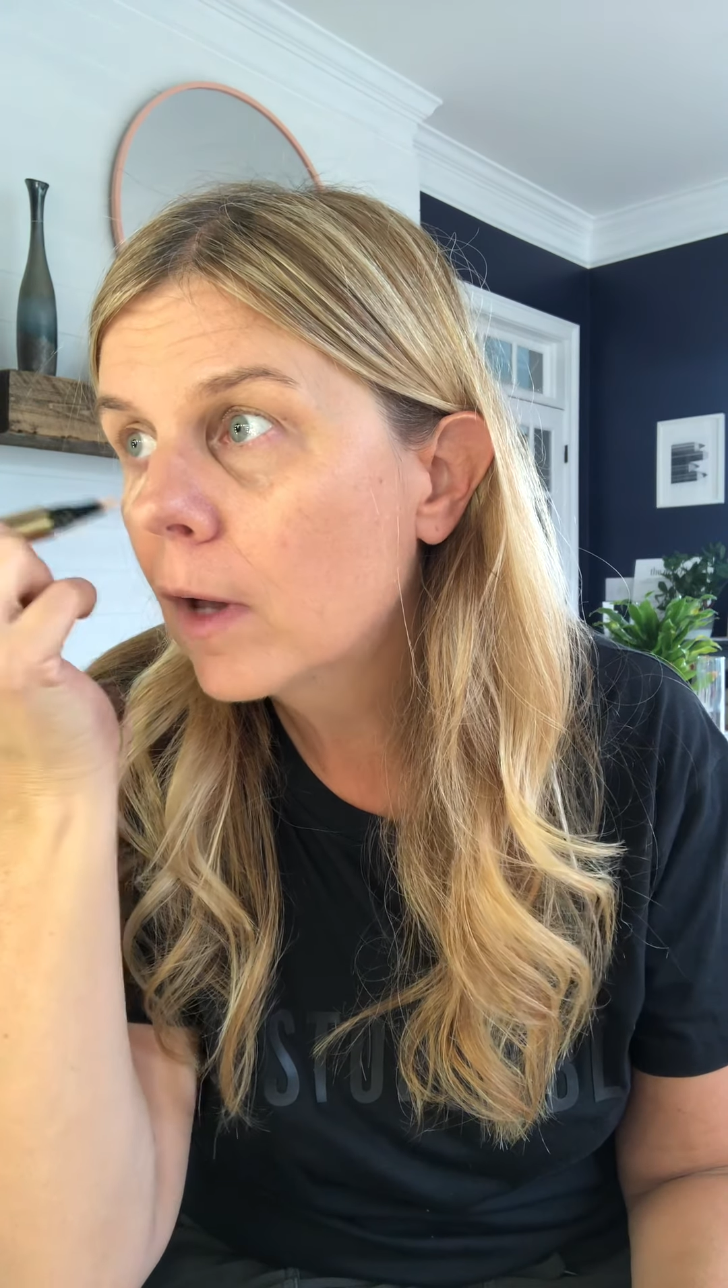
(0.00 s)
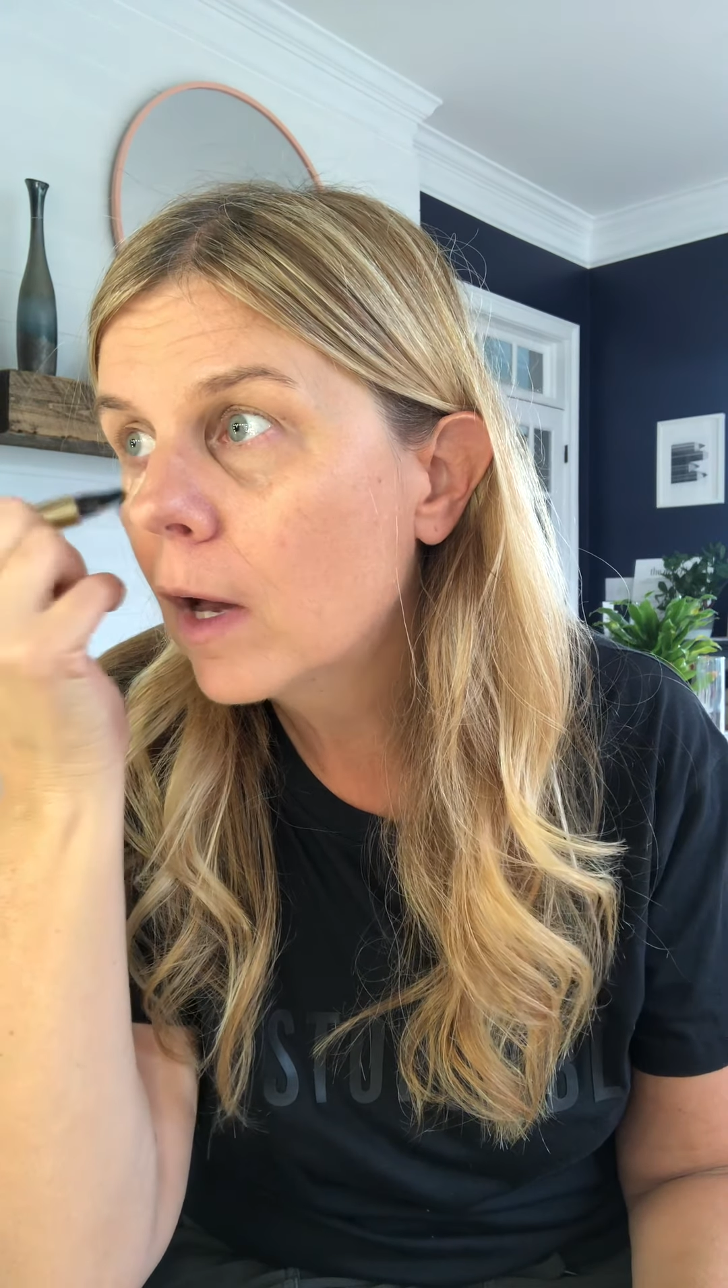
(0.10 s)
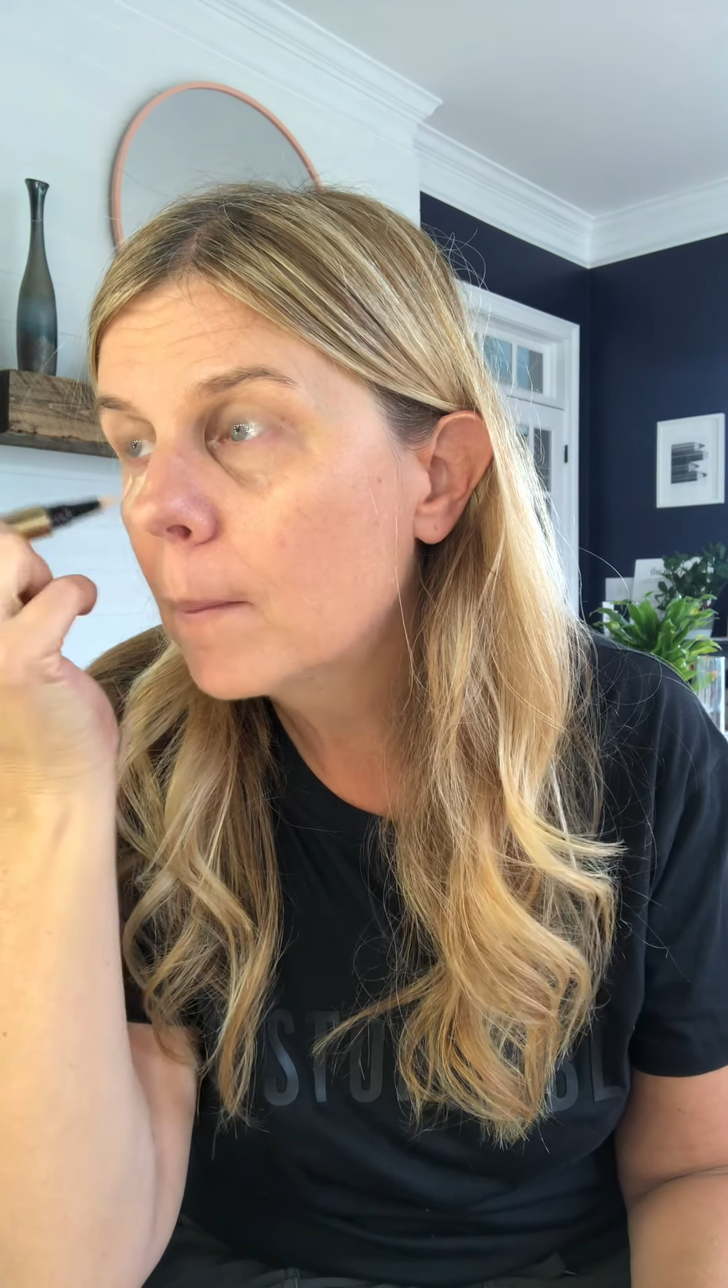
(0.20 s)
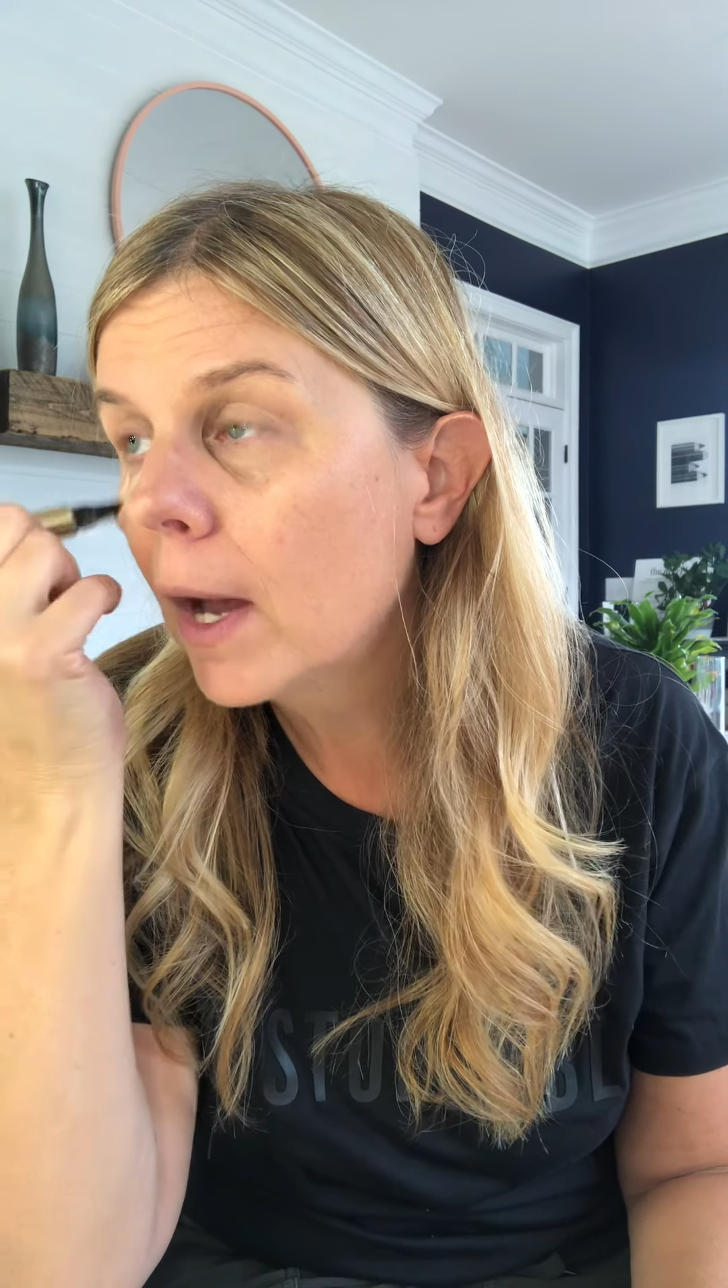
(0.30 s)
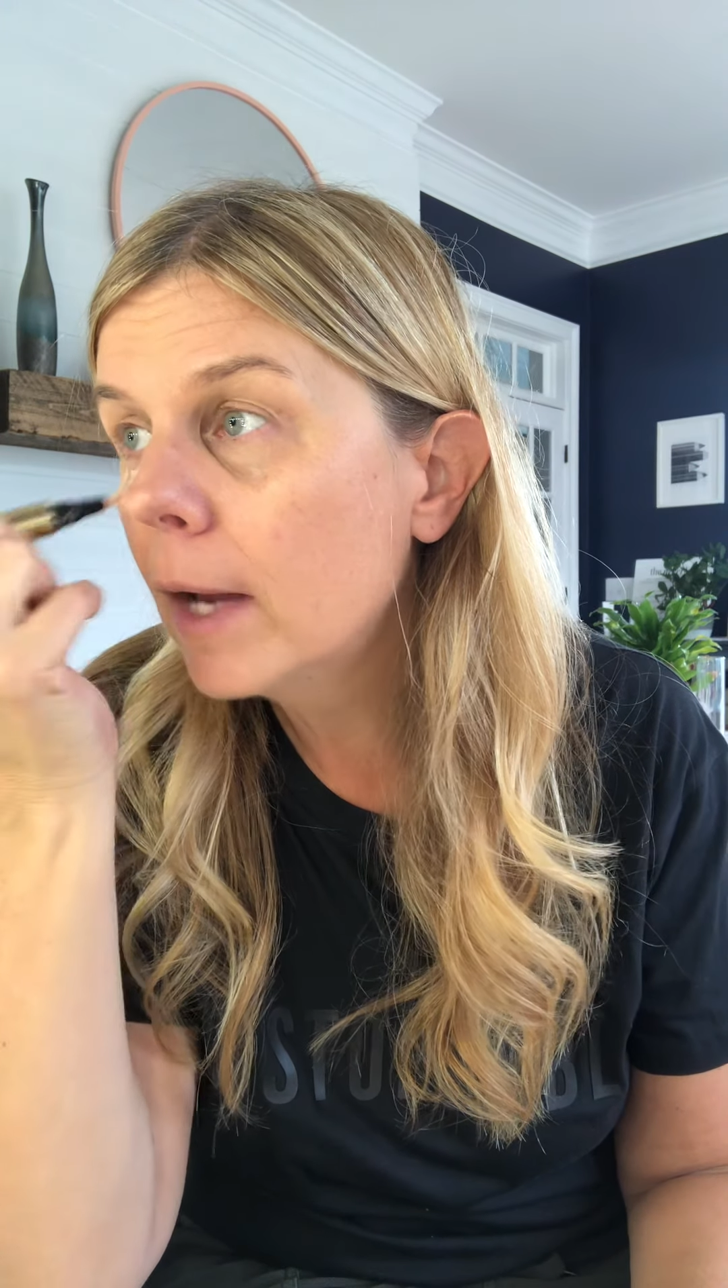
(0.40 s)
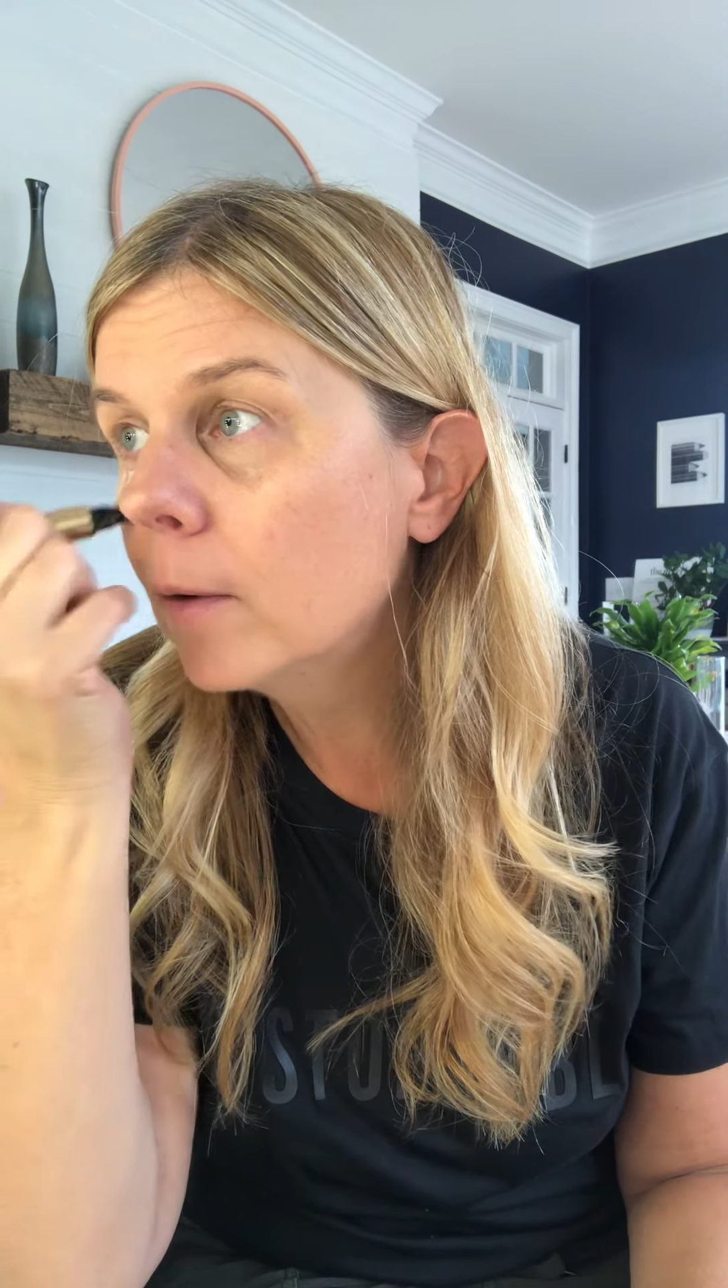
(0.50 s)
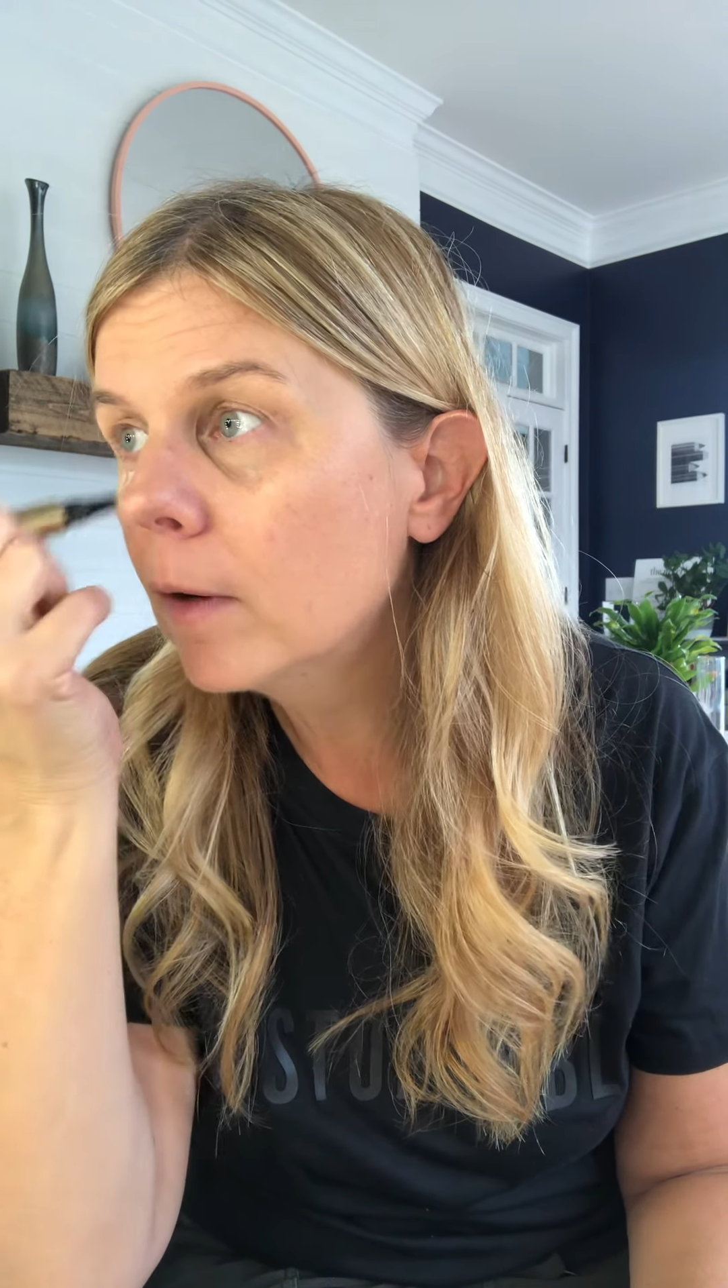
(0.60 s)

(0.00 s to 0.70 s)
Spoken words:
eye